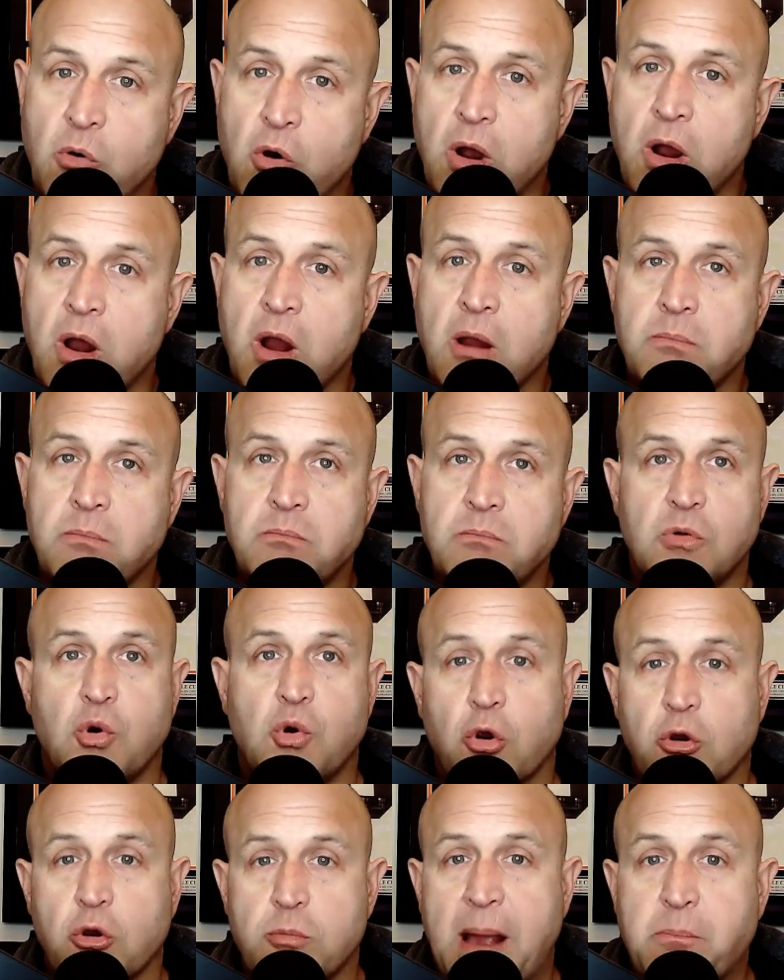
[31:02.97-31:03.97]
more
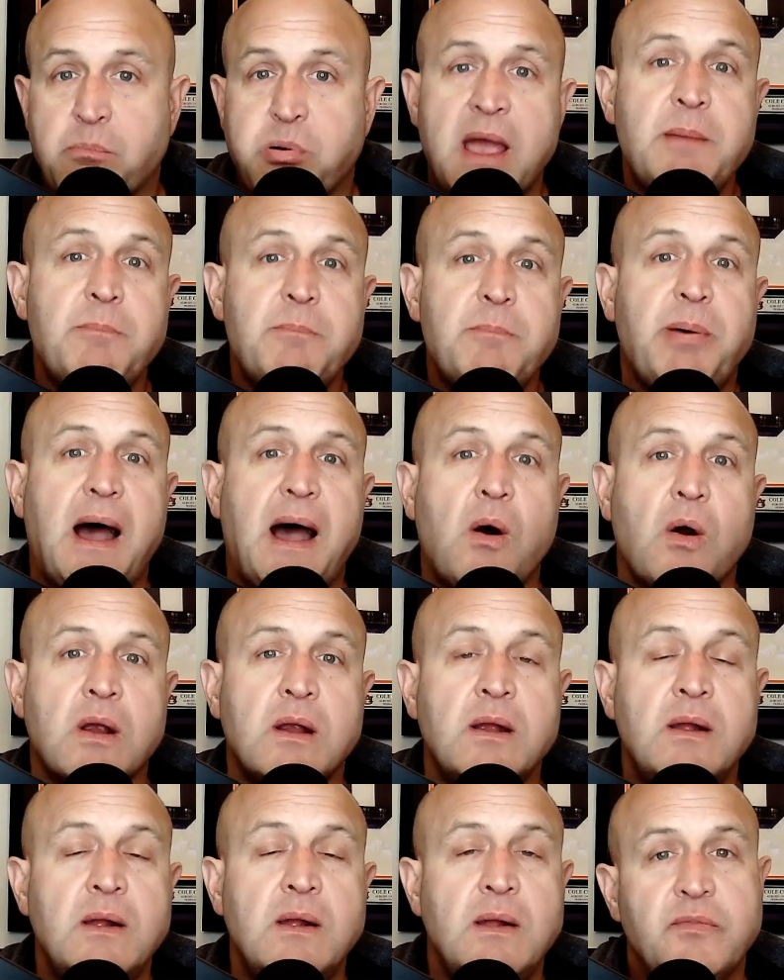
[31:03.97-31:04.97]
quarterback brain
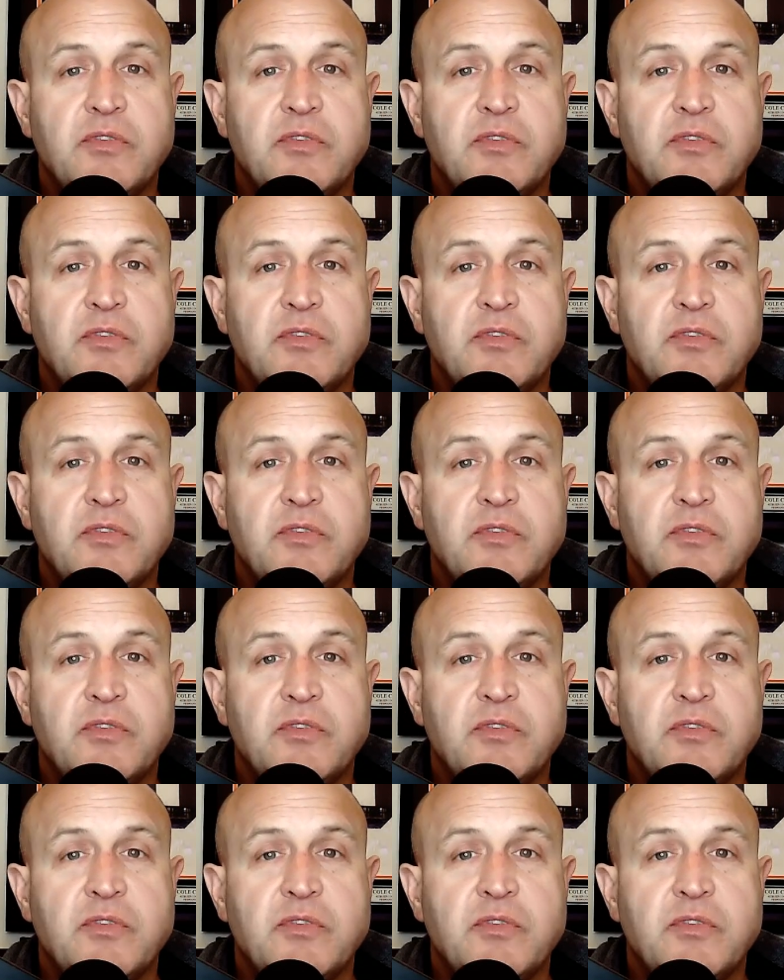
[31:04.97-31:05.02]
power